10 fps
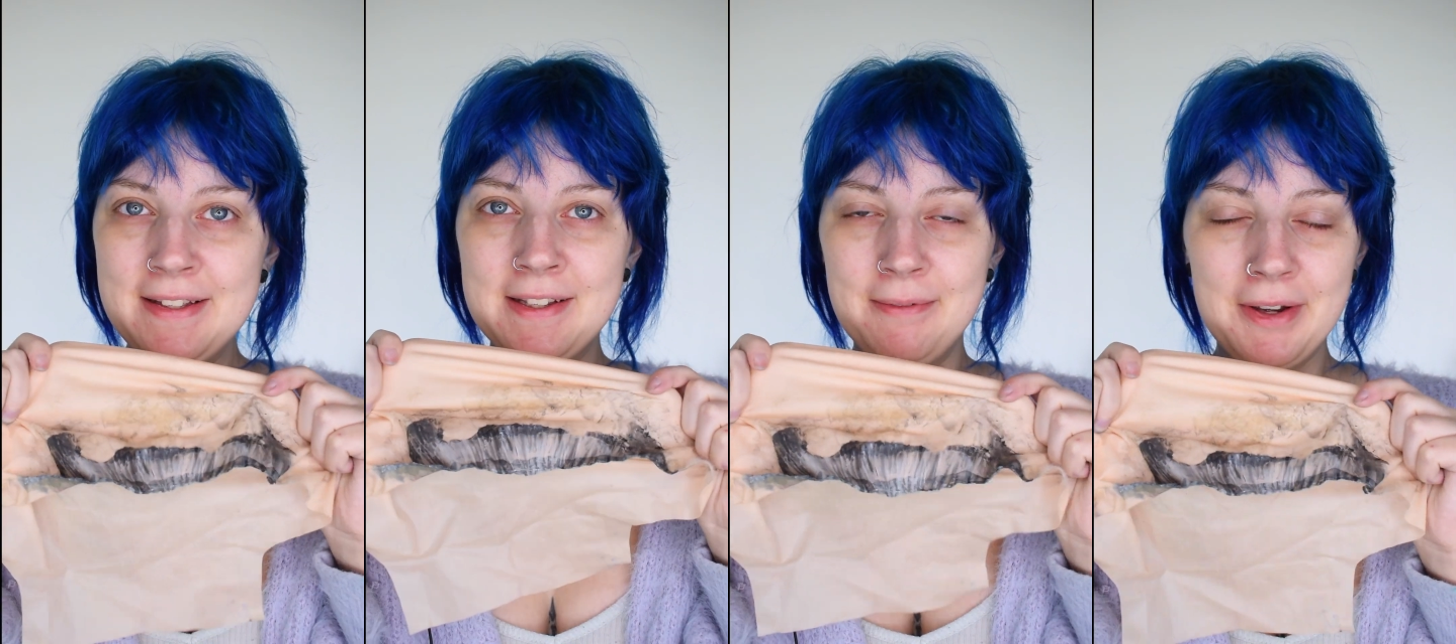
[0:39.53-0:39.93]

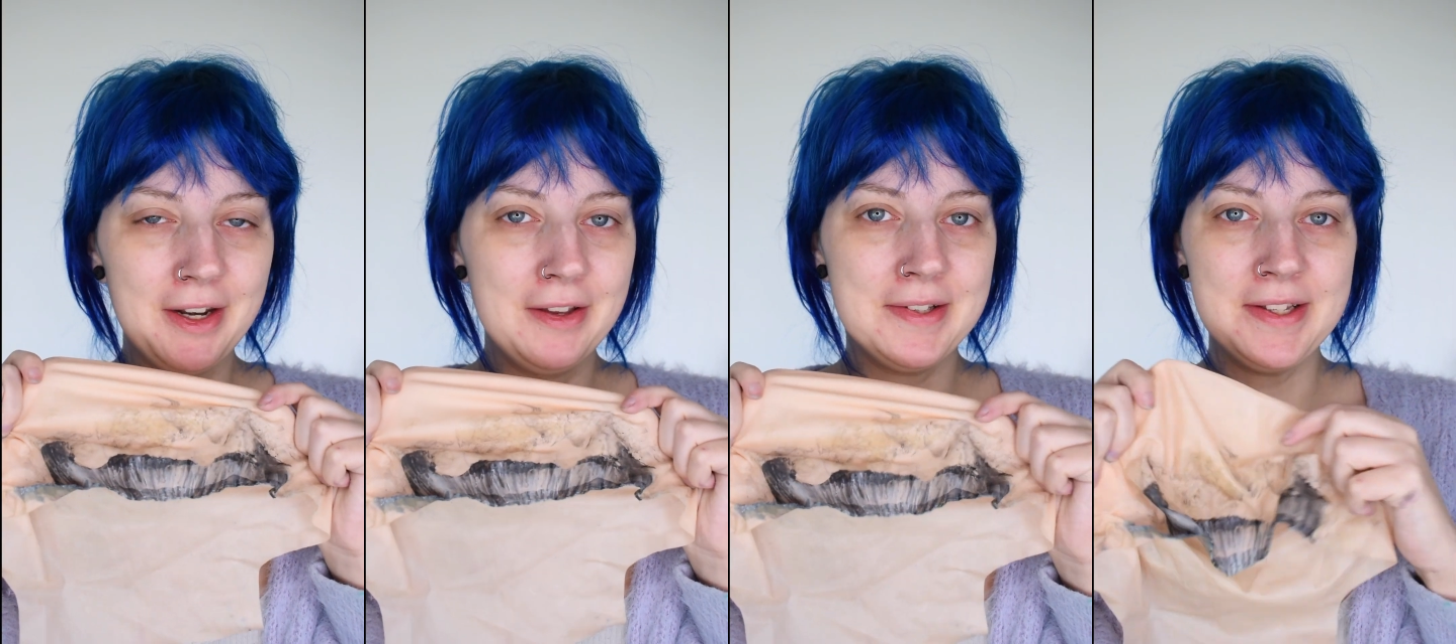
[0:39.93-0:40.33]
I'm going to
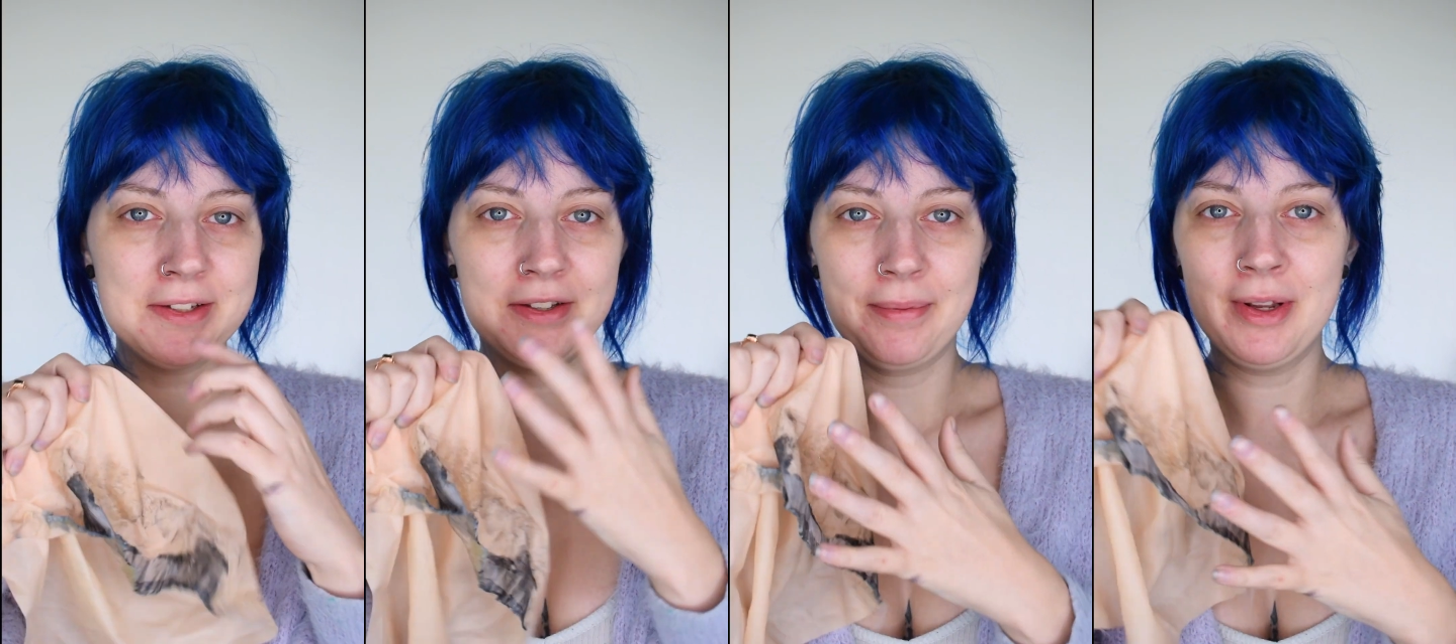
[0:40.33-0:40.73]
use this
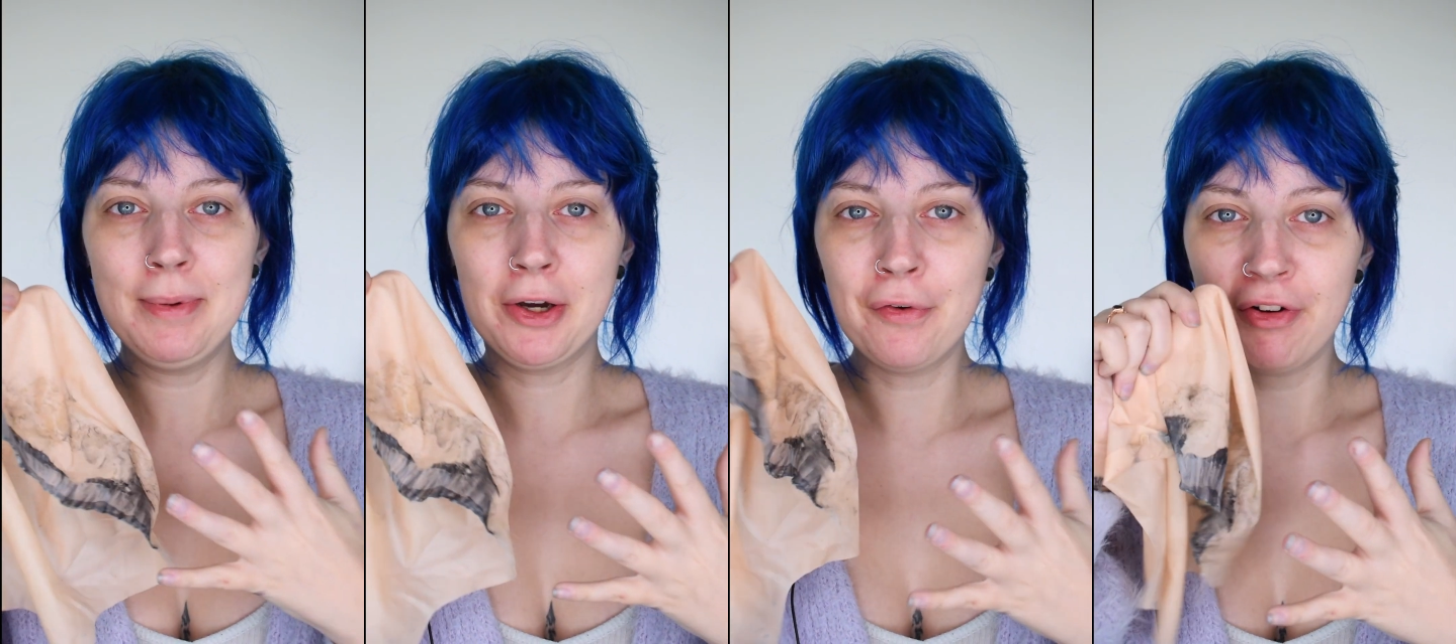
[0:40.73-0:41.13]
because I'm going to be
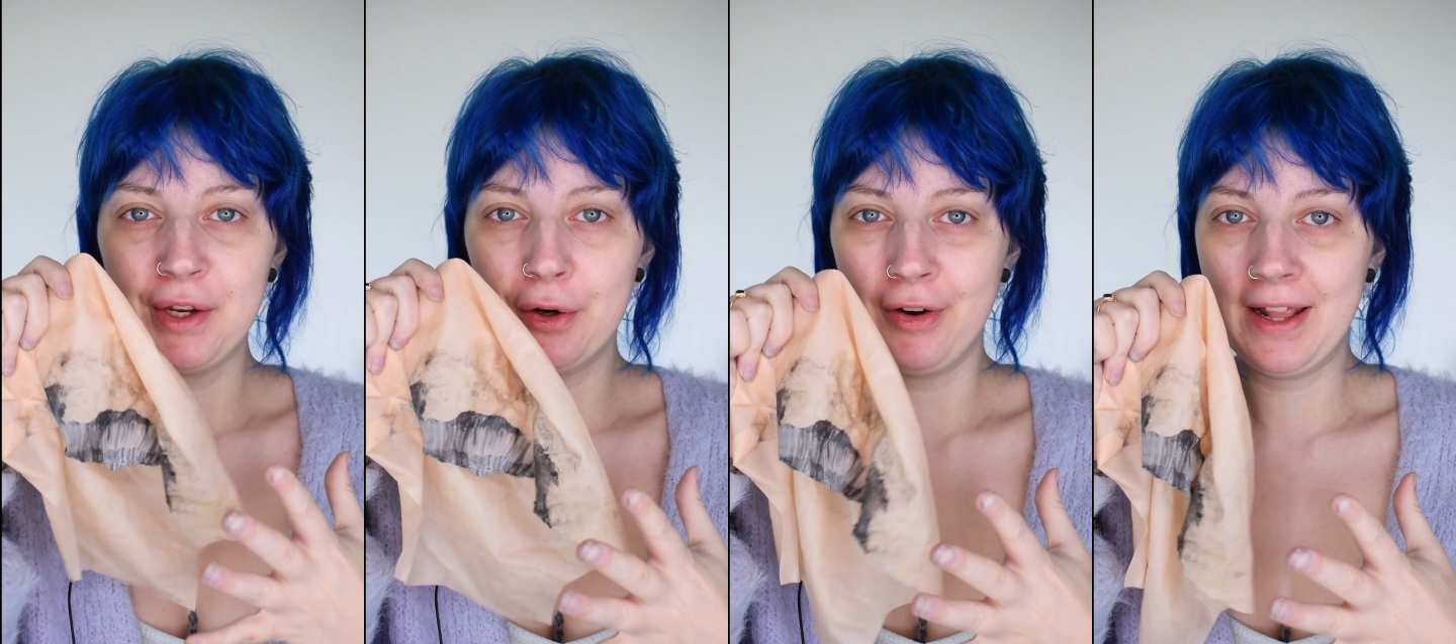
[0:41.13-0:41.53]
covering
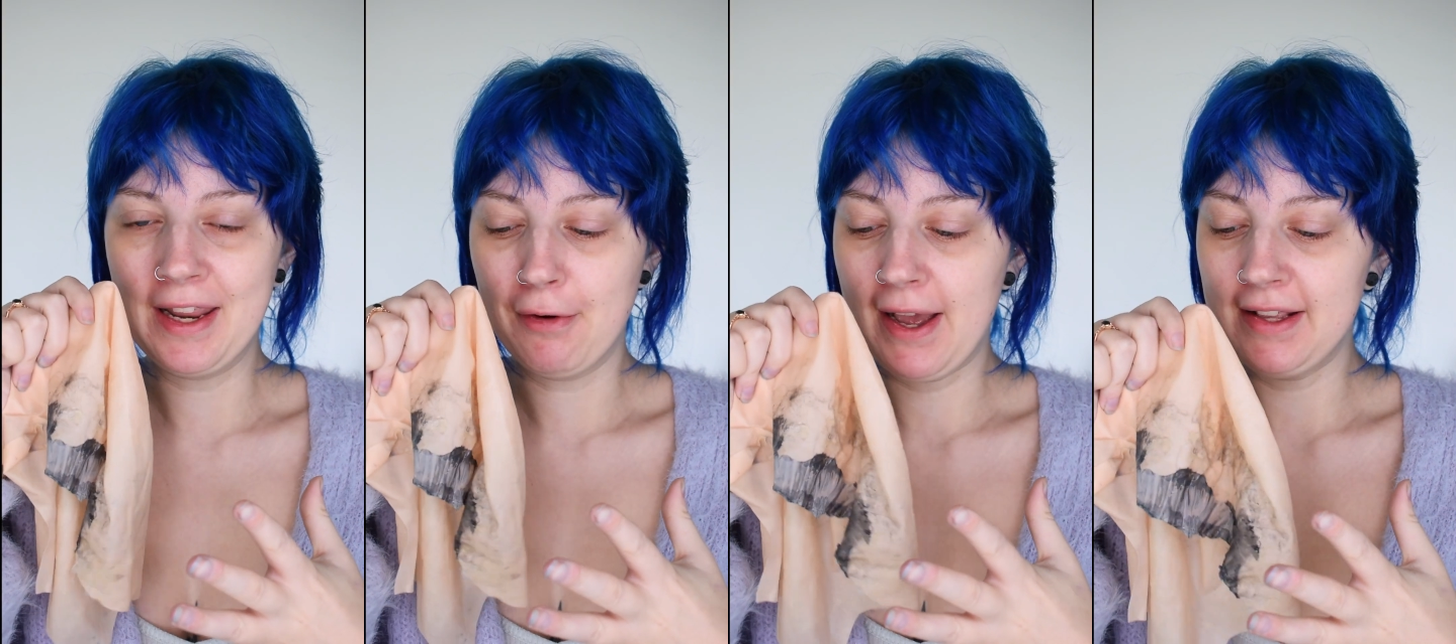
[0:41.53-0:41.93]
it all
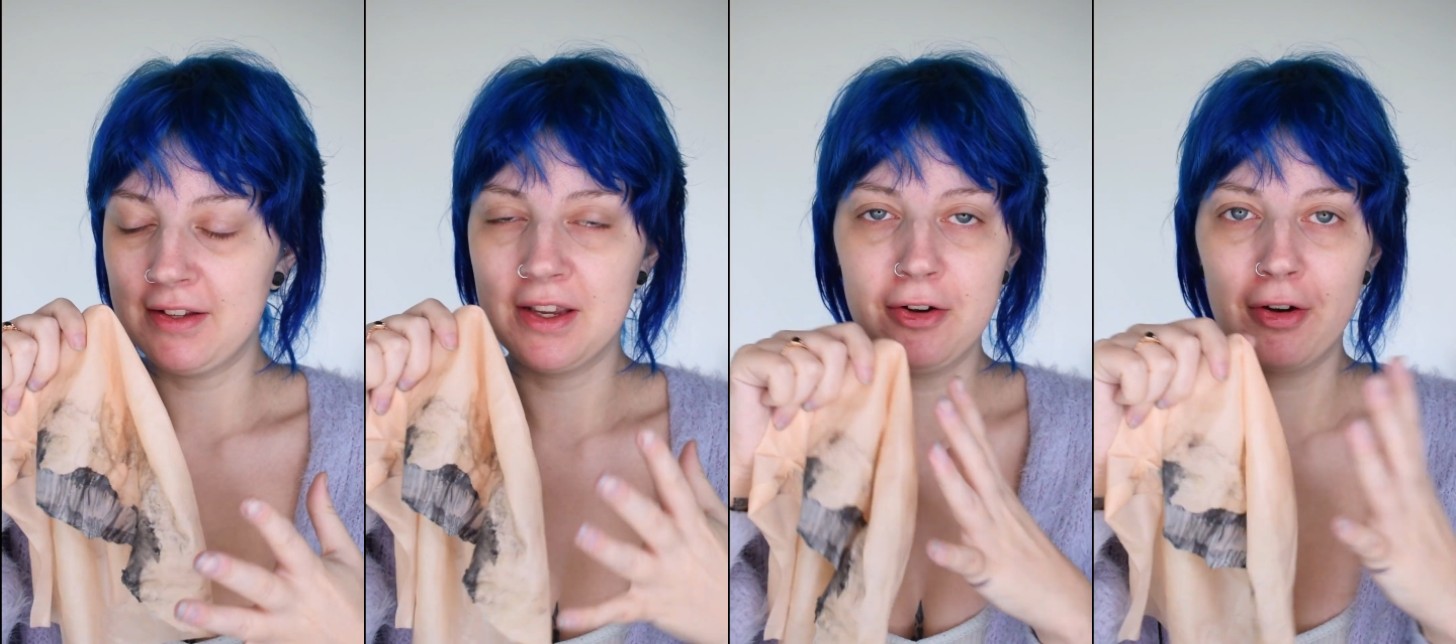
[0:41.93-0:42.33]
anyway, so
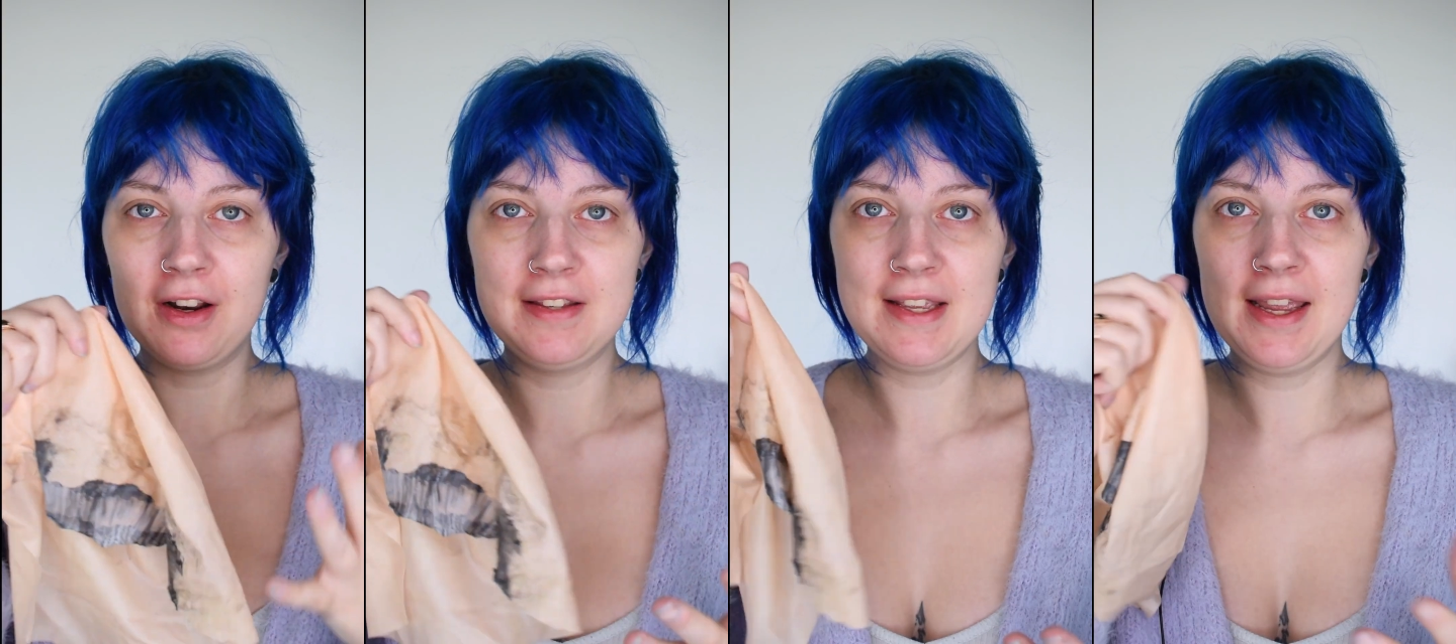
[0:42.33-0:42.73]
you're not going
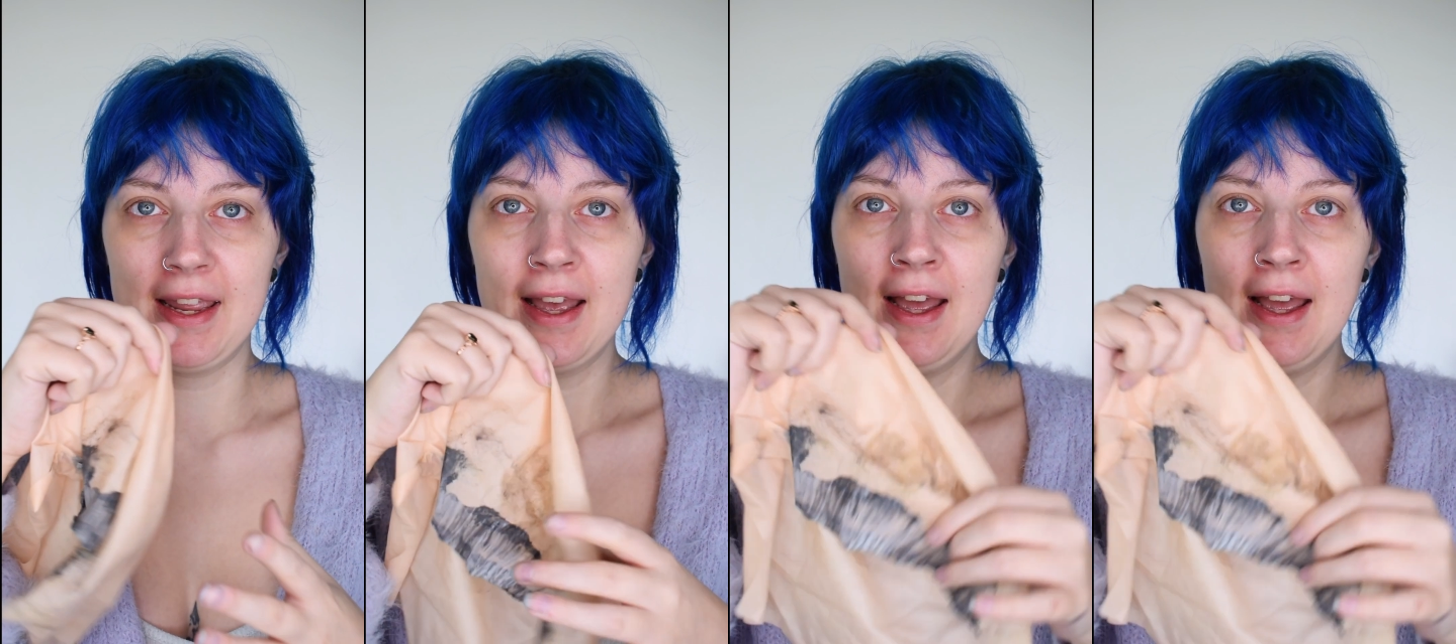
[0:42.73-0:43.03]
to see